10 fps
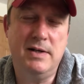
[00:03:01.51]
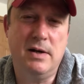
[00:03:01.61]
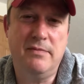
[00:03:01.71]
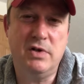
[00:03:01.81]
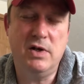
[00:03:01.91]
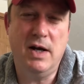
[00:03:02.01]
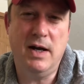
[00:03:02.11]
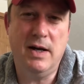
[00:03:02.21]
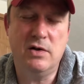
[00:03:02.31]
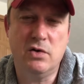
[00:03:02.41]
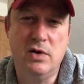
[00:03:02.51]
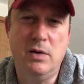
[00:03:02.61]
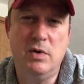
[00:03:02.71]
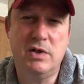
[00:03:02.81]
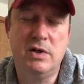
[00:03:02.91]
off the Shanahan
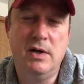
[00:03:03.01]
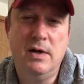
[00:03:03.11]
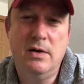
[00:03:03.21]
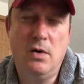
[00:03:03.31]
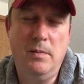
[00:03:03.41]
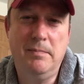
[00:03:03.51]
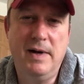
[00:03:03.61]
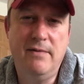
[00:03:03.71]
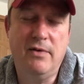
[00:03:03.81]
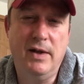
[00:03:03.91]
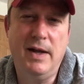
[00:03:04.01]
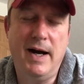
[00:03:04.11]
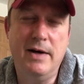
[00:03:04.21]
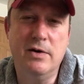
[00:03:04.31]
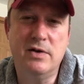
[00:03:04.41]
tree, which Coleman played for the
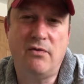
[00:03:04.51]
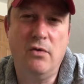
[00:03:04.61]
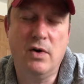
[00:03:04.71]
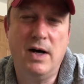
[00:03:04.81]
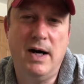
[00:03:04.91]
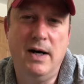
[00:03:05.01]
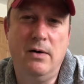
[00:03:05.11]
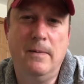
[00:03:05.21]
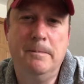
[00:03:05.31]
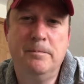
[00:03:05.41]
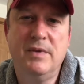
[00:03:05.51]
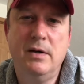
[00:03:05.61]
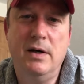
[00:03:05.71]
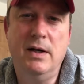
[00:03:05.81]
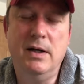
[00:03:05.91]
Niners for Kyle.
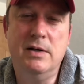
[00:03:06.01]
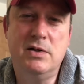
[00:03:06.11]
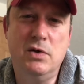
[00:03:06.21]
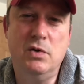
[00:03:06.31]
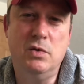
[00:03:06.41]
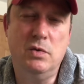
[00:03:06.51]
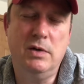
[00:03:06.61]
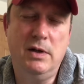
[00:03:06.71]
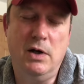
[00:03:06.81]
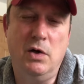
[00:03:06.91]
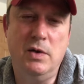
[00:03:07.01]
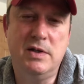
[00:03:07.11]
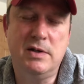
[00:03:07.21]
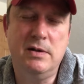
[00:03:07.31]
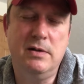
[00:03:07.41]
And so,
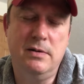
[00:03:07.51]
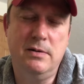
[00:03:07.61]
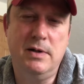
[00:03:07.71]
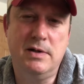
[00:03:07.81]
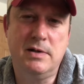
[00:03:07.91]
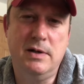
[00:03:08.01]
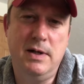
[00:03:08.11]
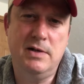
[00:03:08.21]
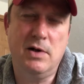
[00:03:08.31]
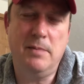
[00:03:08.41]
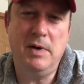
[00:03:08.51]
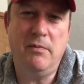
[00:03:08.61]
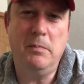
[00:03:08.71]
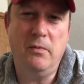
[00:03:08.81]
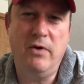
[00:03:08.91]
he's going to be
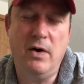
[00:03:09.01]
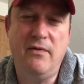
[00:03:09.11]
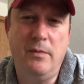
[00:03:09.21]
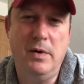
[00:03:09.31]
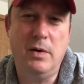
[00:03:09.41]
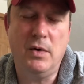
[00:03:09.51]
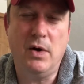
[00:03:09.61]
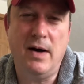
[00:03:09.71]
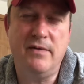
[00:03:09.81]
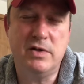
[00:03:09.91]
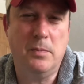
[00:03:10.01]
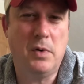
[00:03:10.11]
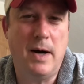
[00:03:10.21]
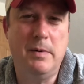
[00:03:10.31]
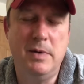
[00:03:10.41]
very familiar with the offense. He'll
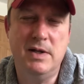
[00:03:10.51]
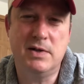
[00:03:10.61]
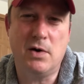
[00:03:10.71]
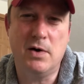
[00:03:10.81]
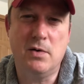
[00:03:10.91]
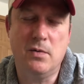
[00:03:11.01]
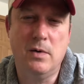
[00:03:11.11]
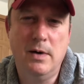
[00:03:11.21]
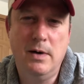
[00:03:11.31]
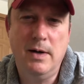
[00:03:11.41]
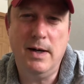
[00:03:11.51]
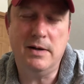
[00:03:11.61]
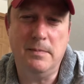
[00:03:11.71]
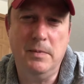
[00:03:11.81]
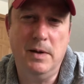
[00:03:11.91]
probably be the starter
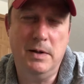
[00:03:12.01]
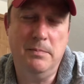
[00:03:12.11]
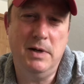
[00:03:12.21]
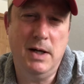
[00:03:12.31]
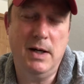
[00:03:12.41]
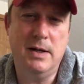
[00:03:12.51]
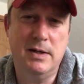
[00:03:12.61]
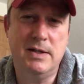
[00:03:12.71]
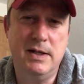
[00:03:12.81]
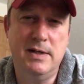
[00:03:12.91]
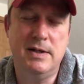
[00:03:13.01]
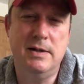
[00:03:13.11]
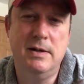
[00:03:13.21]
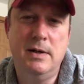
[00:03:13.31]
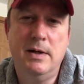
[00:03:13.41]
at the beginning of the
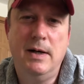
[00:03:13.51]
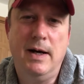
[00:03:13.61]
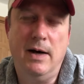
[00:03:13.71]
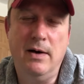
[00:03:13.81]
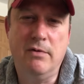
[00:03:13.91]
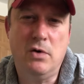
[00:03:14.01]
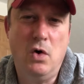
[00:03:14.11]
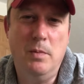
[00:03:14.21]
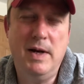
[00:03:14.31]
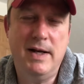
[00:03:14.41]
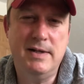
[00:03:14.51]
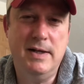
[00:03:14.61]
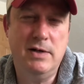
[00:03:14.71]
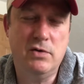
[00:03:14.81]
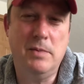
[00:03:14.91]
season. However, Coleman has an
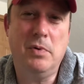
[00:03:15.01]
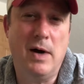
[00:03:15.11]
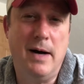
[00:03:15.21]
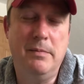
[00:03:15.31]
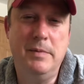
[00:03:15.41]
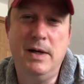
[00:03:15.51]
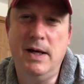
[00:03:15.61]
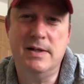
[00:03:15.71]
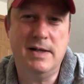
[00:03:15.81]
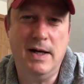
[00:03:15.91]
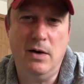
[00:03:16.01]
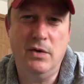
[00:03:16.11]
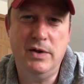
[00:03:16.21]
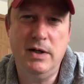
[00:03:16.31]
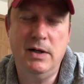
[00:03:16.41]
injury problem. He can't stay
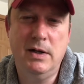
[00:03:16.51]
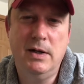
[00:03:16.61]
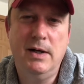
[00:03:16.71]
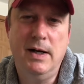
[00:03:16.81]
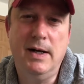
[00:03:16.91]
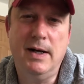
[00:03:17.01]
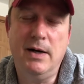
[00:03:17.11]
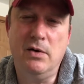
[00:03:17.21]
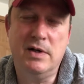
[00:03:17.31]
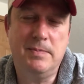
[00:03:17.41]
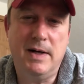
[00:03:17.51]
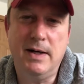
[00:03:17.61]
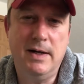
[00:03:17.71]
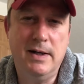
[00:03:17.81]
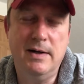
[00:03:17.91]
healthy, and I don't expect
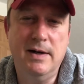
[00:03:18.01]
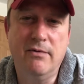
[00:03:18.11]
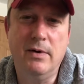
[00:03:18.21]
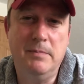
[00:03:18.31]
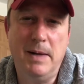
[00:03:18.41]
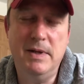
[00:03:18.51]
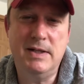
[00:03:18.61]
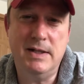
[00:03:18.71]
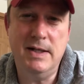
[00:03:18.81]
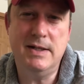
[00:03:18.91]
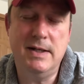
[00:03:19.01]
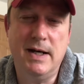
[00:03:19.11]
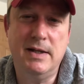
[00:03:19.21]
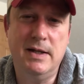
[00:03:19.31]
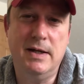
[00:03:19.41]
anything different. By midseason,
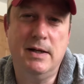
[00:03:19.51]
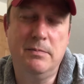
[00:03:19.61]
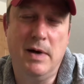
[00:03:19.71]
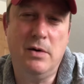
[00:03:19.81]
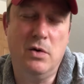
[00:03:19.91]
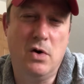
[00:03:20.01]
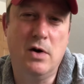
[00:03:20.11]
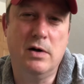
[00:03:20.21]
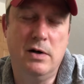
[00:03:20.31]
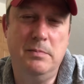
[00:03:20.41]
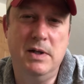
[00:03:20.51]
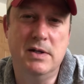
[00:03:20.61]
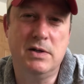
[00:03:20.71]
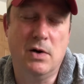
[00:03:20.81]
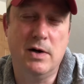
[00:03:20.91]
I think Michael Carter could be
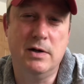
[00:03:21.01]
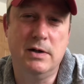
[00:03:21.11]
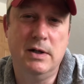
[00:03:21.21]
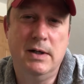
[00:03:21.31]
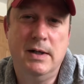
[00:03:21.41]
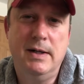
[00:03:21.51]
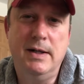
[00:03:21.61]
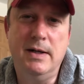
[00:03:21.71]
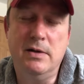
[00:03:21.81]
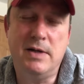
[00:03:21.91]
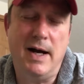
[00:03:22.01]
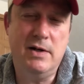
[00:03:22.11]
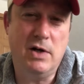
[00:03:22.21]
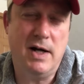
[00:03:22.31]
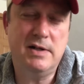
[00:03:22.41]
the starter. Ty
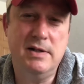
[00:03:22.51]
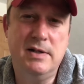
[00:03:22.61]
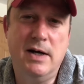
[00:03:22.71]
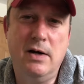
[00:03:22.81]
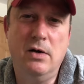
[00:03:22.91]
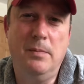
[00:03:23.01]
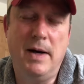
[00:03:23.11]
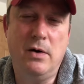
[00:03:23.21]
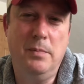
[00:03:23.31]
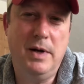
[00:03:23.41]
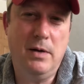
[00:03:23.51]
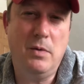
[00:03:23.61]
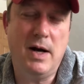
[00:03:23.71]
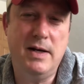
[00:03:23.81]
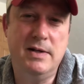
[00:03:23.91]
Johnson's there, LaMichael
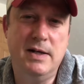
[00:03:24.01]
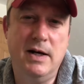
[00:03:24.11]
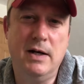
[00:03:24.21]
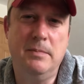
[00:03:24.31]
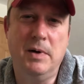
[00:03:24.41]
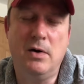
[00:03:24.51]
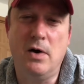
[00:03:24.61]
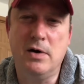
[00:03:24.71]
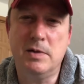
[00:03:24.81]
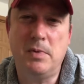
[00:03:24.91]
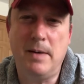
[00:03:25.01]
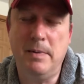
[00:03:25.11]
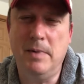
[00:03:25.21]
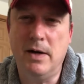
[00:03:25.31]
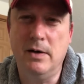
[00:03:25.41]
Pirine is there, but Carter's
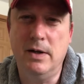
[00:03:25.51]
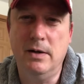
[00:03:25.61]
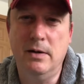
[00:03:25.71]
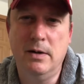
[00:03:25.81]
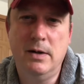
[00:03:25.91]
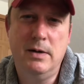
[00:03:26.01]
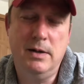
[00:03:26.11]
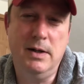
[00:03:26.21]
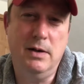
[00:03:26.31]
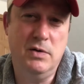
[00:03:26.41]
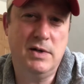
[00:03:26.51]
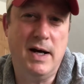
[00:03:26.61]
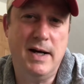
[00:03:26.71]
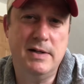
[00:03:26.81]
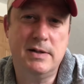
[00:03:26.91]
probably better than those
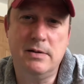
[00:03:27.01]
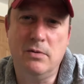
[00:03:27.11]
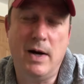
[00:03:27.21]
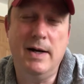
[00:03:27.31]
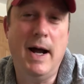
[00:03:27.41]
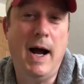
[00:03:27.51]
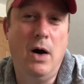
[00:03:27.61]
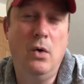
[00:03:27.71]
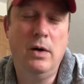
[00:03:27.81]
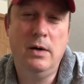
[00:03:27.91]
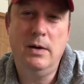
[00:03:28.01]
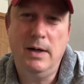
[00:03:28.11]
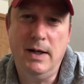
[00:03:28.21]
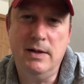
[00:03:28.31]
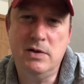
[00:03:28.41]
guys right now.
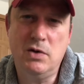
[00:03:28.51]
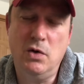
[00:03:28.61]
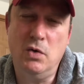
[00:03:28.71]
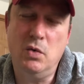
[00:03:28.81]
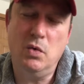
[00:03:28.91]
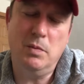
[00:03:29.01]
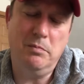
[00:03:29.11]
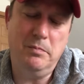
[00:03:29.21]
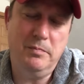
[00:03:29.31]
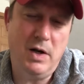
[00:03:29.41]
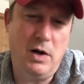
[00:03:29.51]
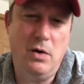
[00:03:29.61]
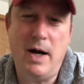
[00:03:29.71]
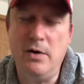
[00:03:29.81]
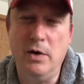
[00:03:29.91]
And so,
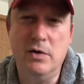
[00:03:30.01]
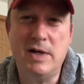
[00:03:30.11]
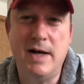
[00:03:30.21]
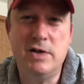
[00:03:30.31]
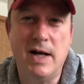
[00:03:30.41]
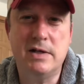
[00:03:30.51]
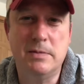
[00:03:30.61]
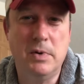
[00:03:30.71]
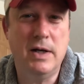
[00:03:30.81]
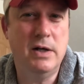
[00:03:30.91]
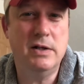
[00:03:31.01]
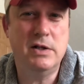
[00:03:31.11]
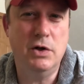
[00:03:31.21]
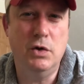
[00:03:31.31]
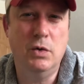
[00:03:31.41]
I don't know. Ty Johnson's pretty good
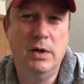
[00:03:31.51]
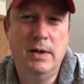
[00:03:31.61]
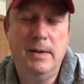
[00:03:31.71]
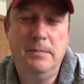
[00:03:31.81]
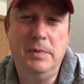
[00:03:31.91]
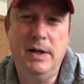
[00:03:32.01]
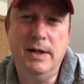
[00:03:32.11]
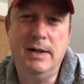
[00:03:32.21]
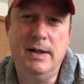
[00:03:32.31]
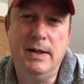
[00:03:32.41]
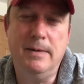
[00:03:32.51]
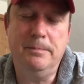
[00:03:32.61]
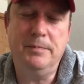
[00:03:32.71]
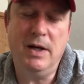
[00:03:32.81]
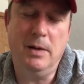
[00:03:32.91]
too, but
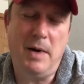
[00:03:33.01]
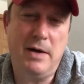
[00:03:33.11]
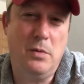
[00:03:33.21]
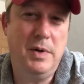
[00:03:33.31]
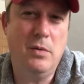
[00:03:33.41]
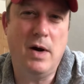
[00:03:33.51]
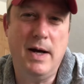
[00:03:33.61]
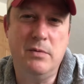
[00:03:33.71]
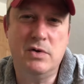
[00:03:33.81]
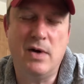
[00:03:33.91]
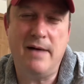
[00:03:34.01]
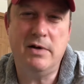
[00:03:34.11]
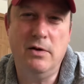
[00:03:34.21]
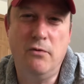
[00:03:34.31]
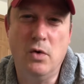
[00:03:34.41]
and LaMichael Pirine was
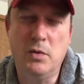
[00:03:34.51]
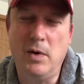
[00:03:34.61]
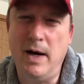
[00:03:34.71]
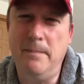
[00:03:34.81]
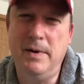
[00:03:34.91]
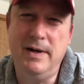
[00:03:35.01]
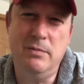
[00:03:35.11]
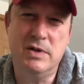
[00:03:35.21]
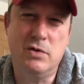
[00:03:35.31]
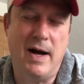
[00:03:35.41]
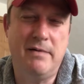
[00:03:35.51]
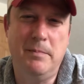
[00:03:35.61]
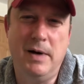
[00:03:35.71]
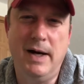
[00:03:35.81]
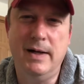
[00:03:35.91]
drafted in the 4th round, but he was
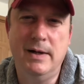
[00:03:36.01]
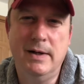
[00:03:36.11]
drafted by